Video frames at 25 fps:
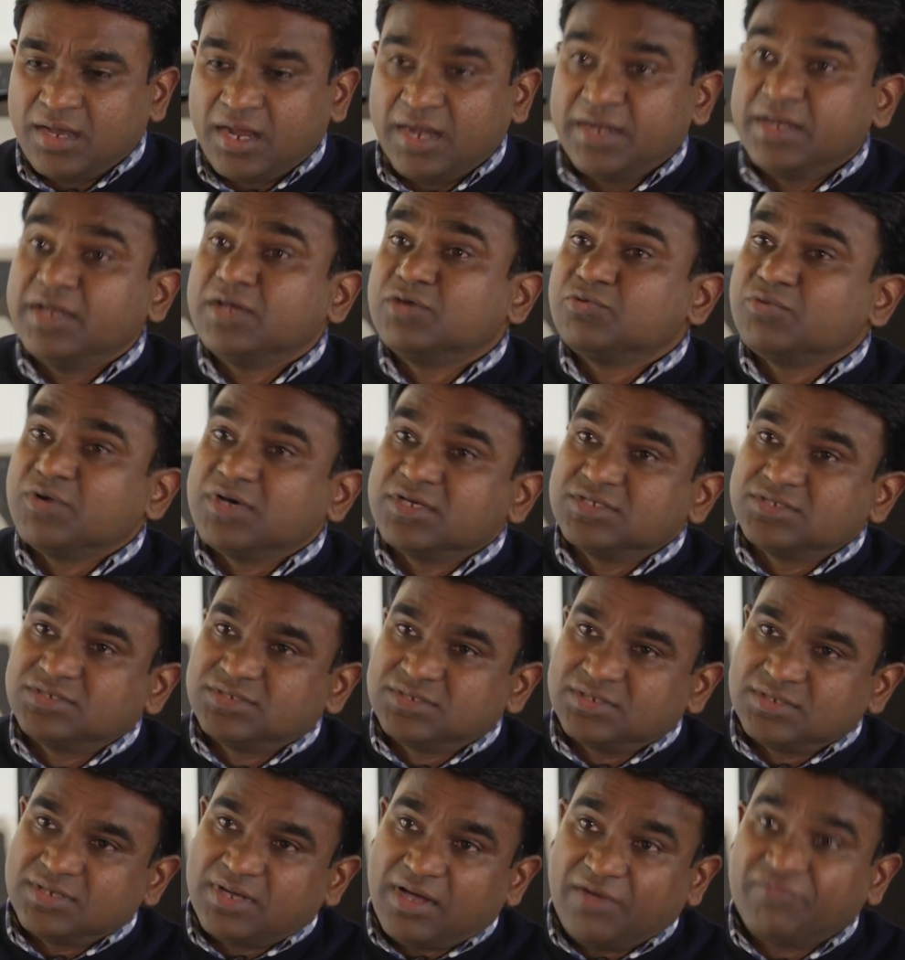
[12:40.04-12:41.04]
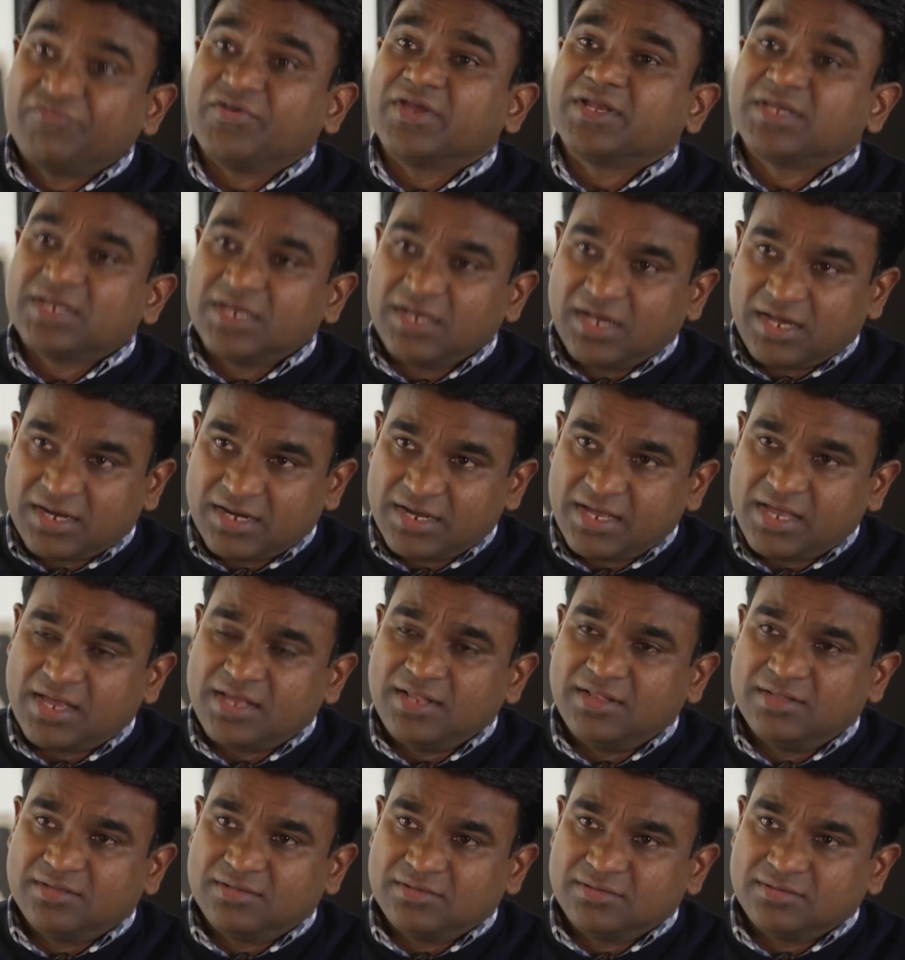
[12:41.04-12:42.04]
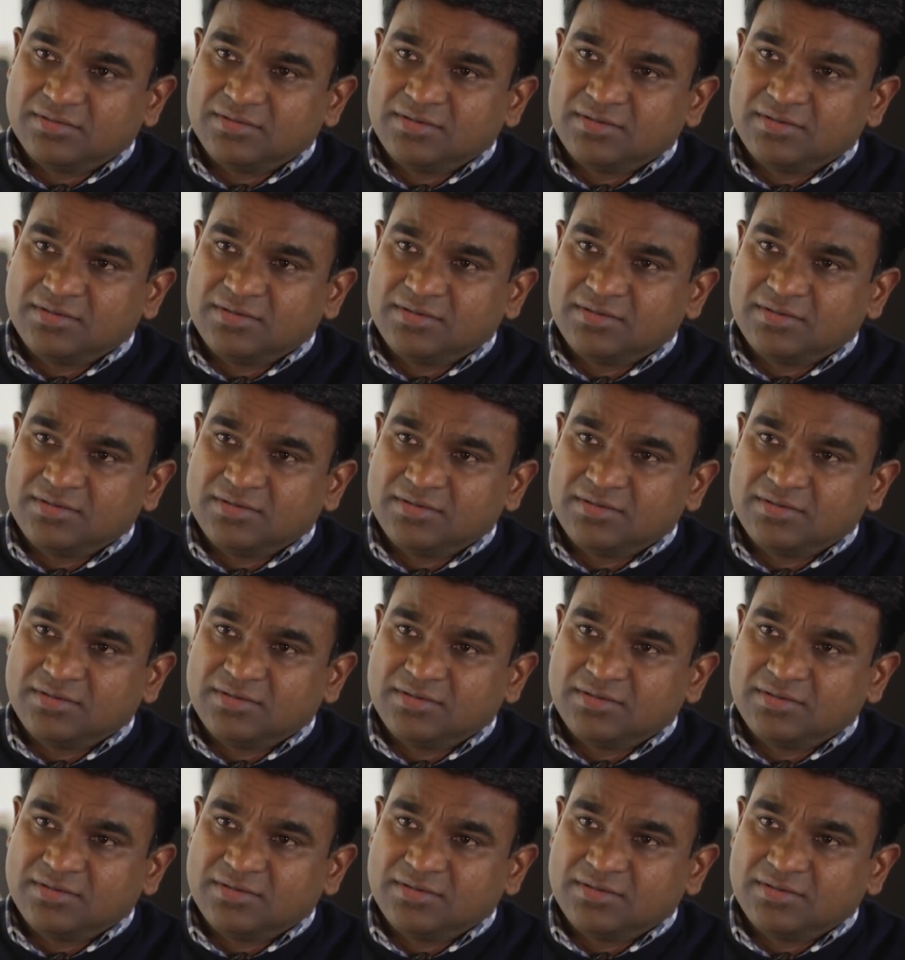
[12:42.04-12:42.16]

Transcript: and it was affecting her health.